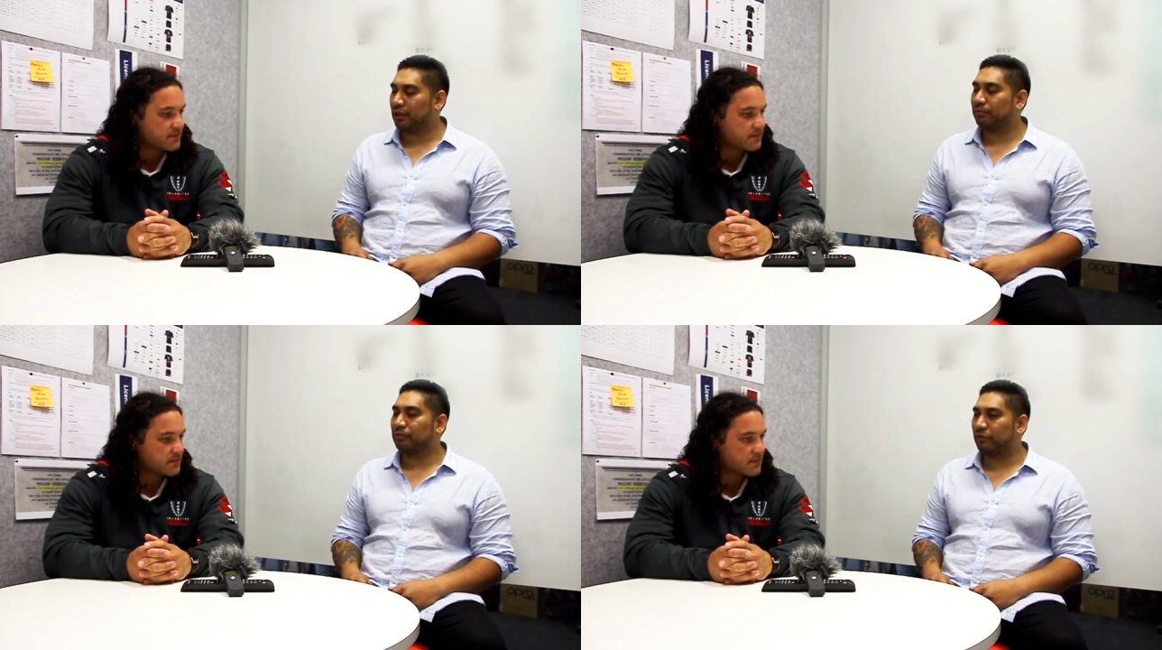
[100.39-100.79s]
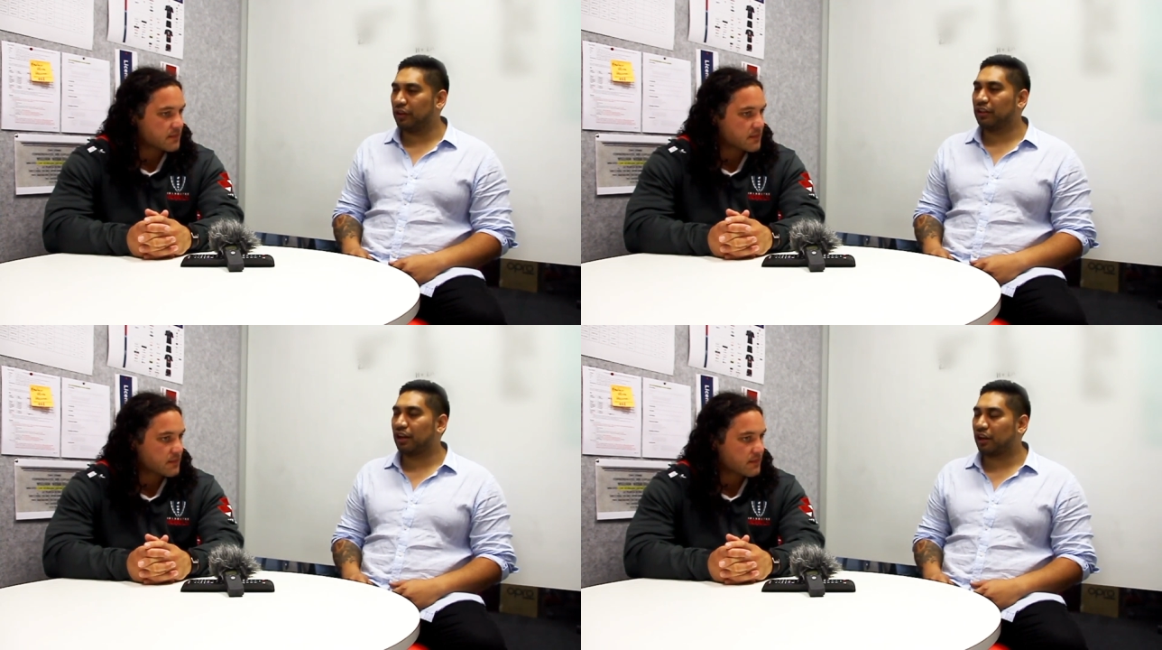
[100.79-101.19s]
Speaker 1: Yeah,
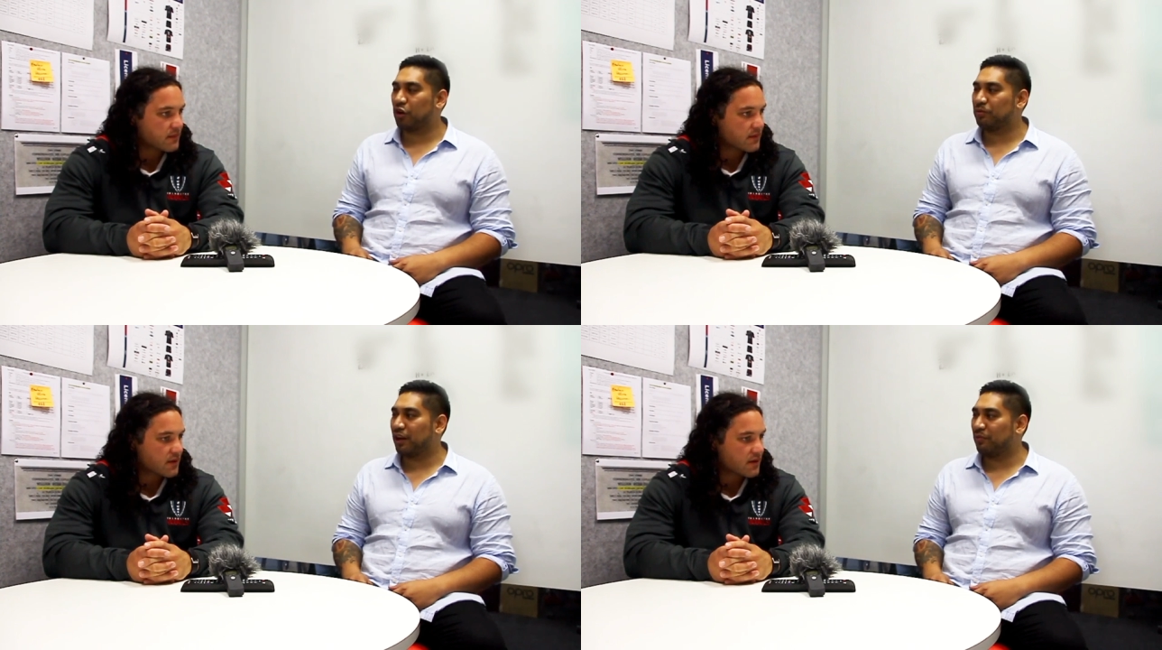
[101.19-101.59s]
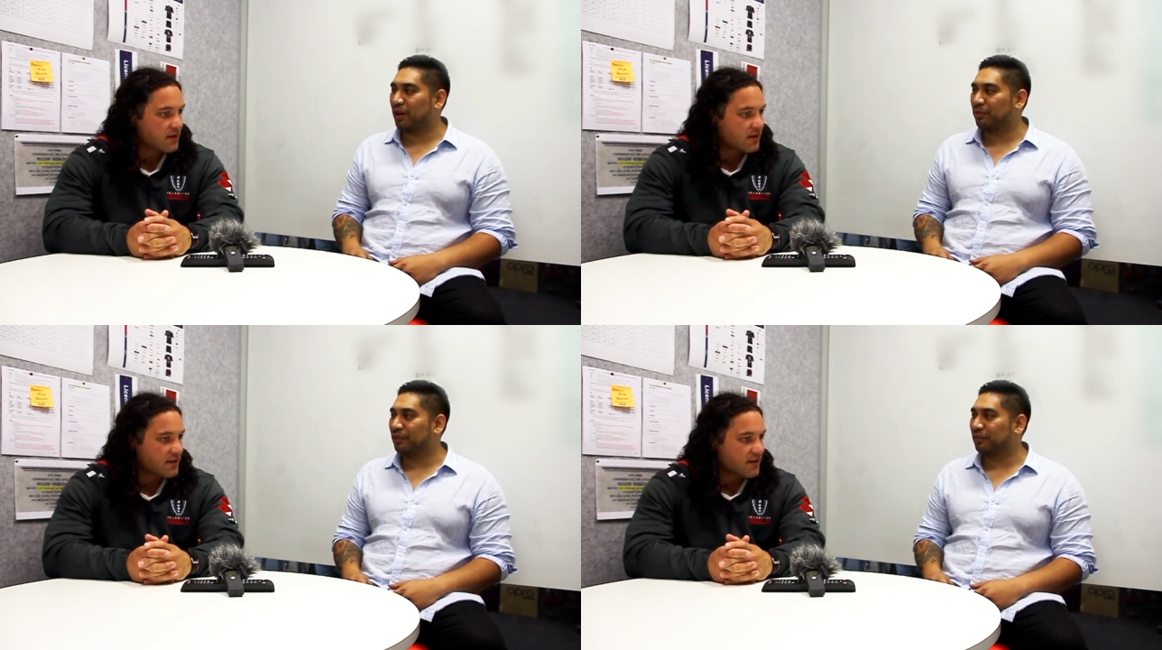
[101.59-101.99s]
feeling like home now,
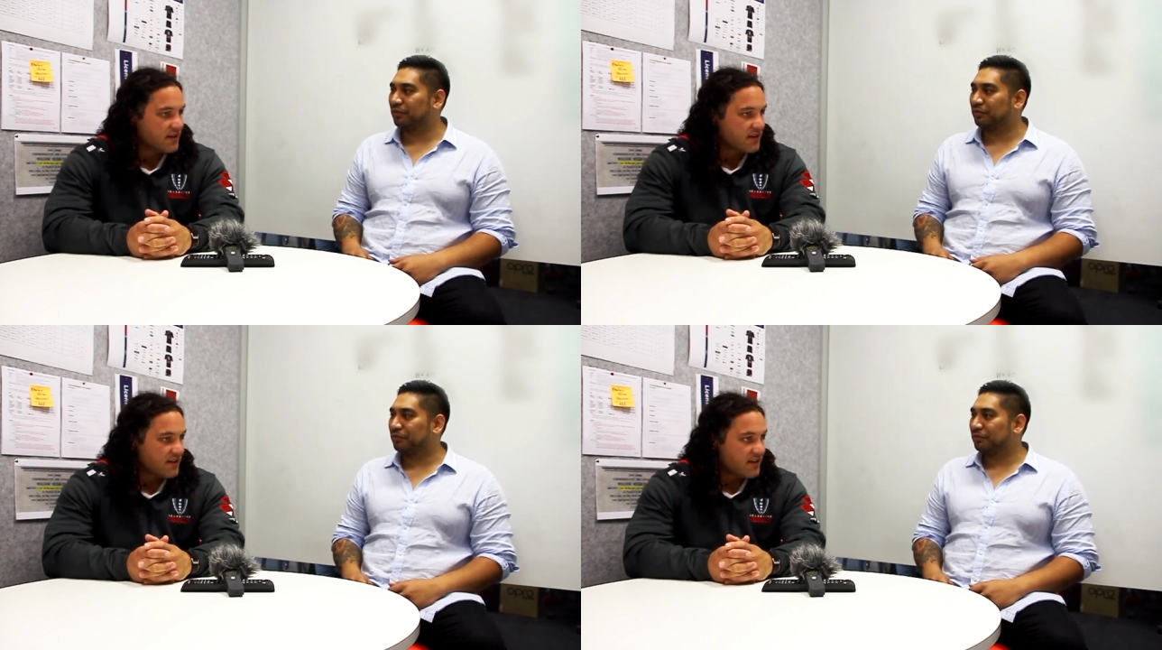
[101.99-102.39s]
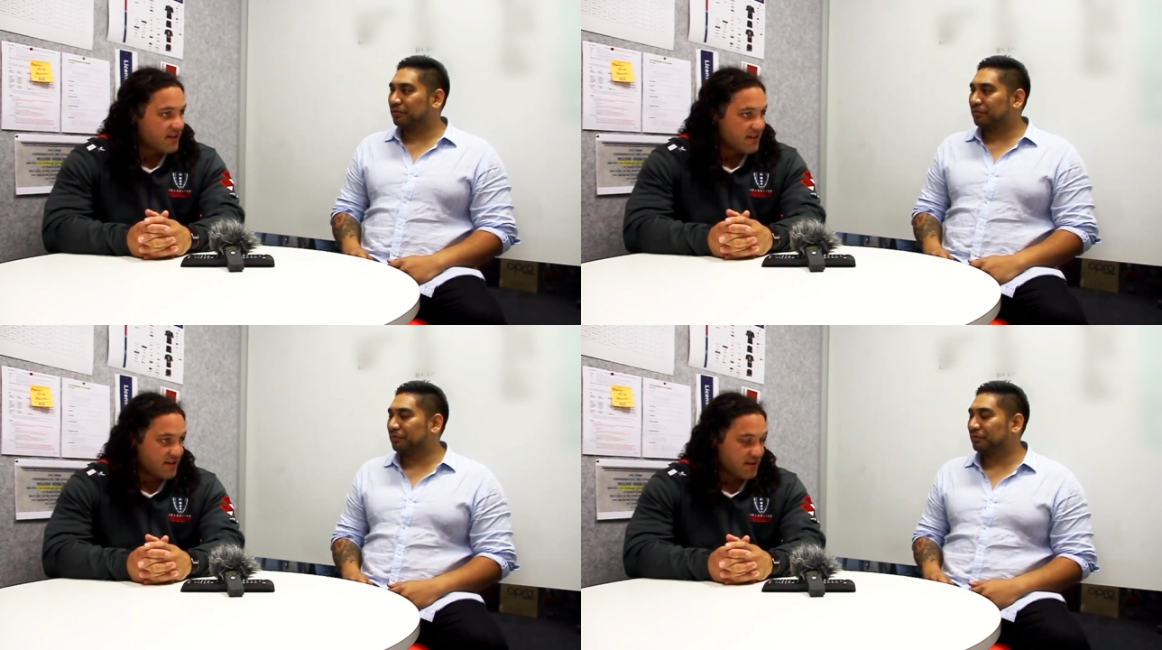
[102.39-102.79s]
Melbourne.
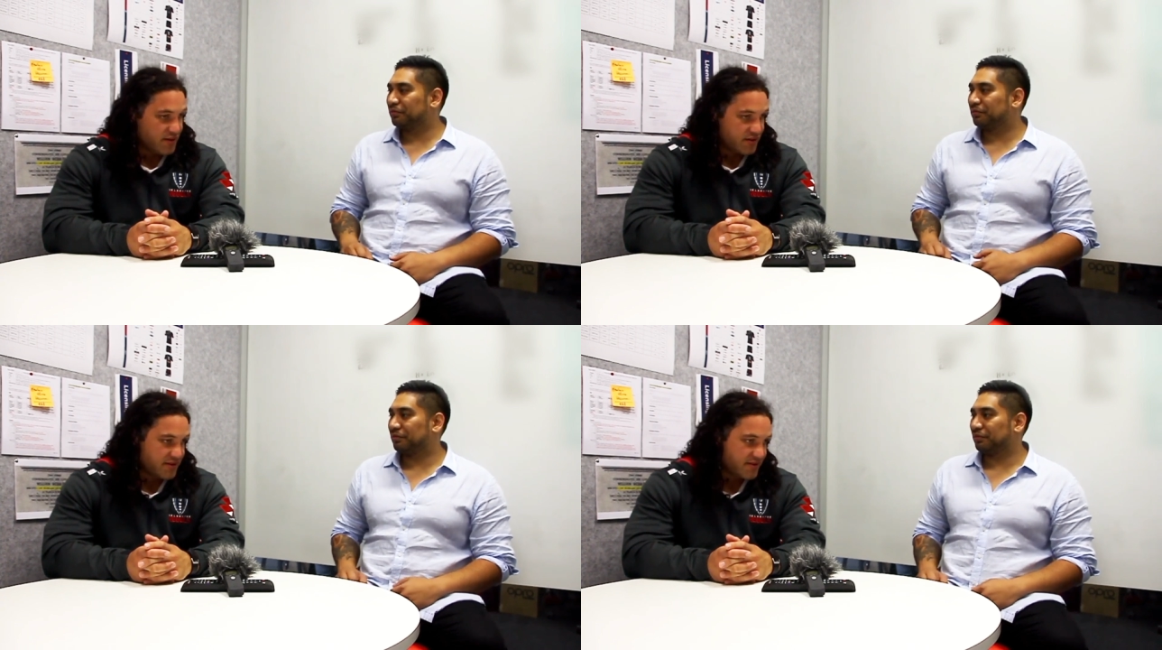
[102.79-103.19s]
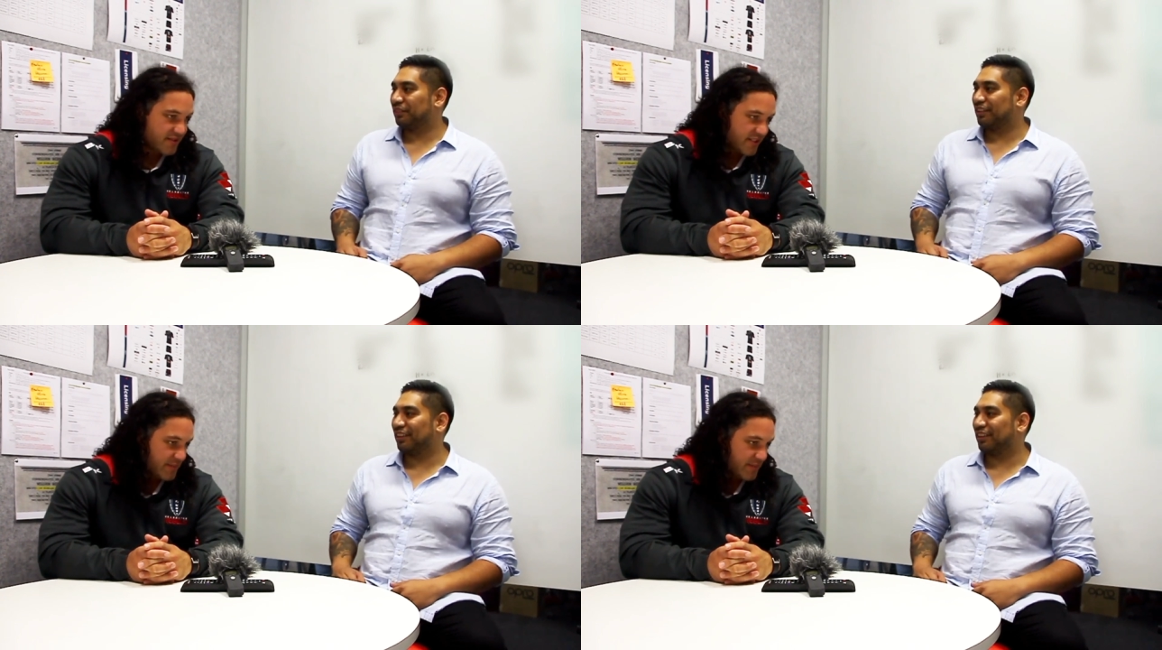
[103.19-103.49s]
Oh, it's